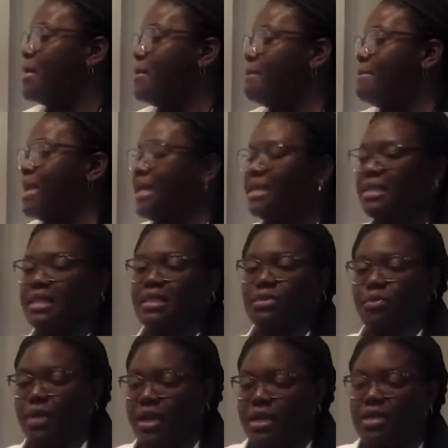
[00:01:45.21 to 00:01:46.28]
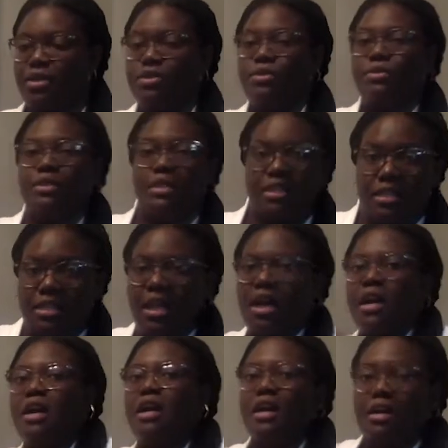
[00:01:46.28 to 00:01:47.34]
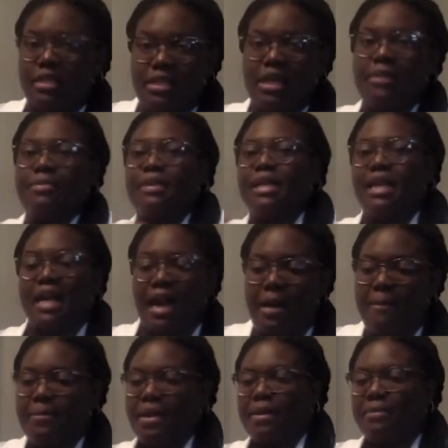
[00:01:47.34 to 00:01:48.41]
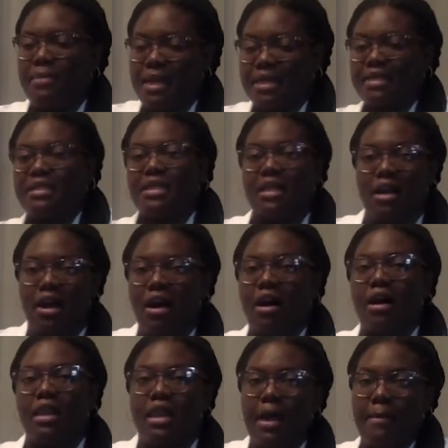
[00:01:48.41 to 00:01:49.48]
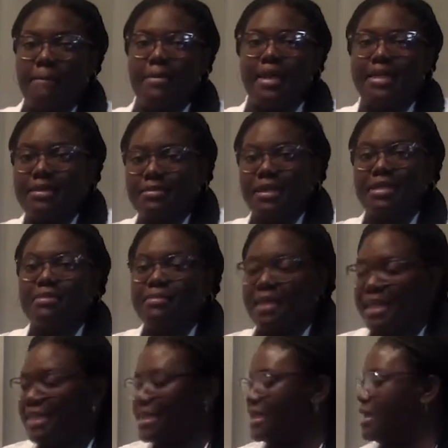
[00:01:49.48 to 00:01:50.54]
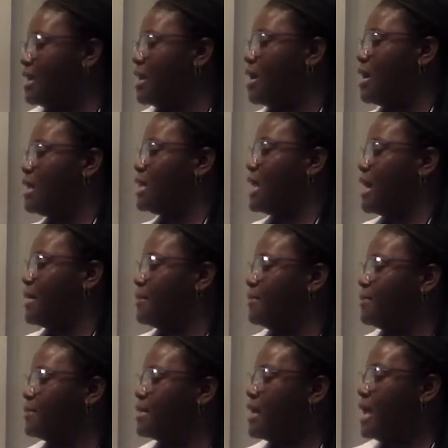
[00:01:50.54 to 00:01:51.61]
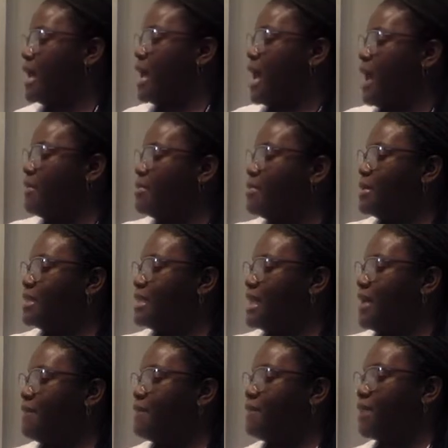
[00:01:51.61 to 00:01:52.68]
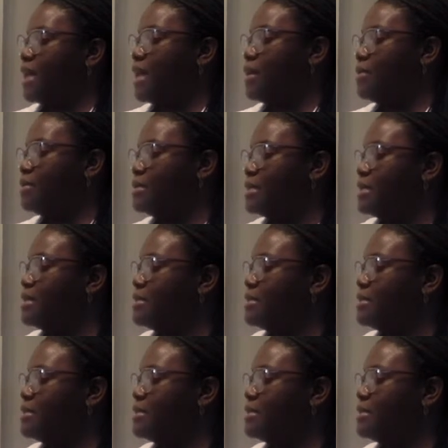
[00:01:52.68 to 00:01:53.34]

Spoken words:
Mix is when you stir something up and mix it all up. Mix, mix, mix it all up. Everyone say float.